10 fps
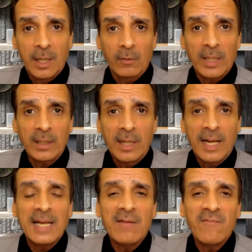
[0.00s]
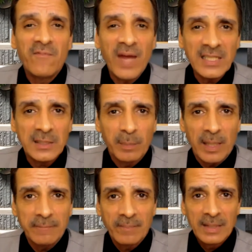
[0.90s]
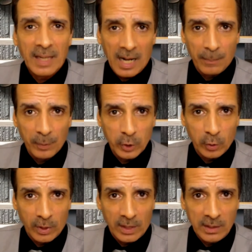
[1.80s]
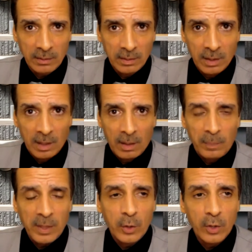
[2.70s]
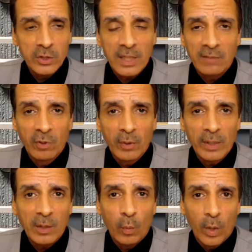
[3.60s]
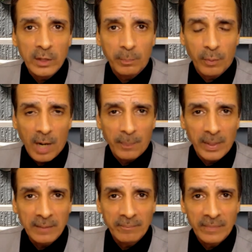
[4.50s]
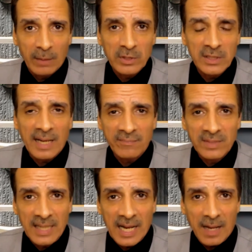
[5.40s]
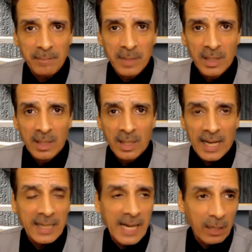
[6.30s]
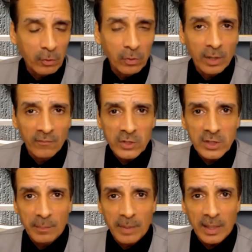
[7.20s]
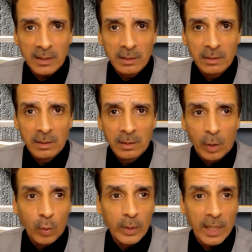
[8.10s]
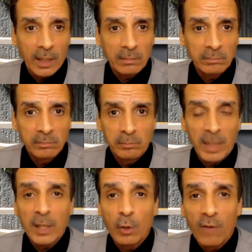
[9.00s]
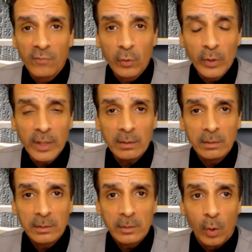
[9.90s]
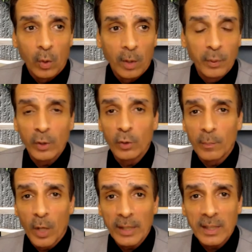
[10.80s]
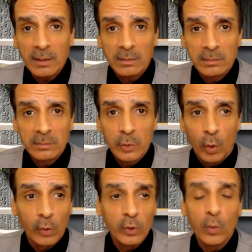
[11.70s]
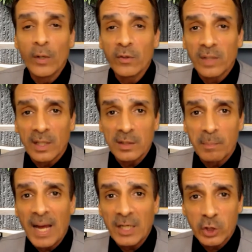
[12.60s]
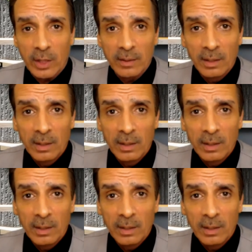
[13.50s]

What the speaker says: All right. An investment opportunity, because they really didn't want the property that was left to them. And now they're looking for somebody who can make an offer on it or put it on the market or do other things, manage it.